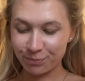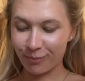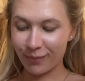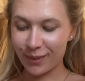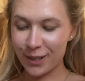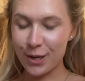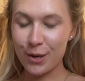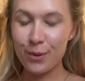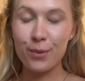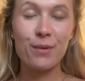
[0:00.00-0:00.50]

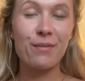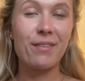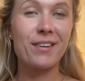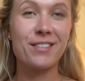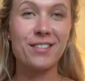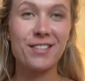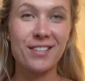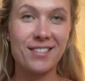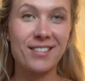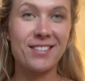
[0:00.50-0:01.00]
know what?
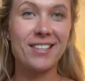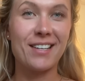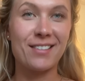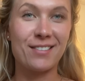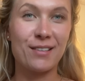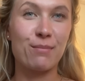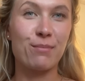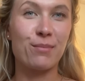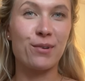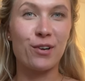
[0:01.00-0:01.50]
That does taste
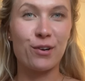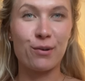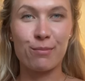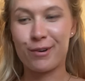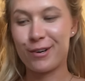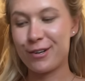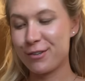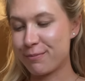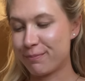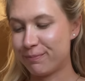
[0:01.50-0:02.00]
like banana
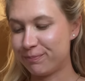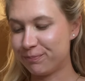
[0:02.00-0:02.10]
bread.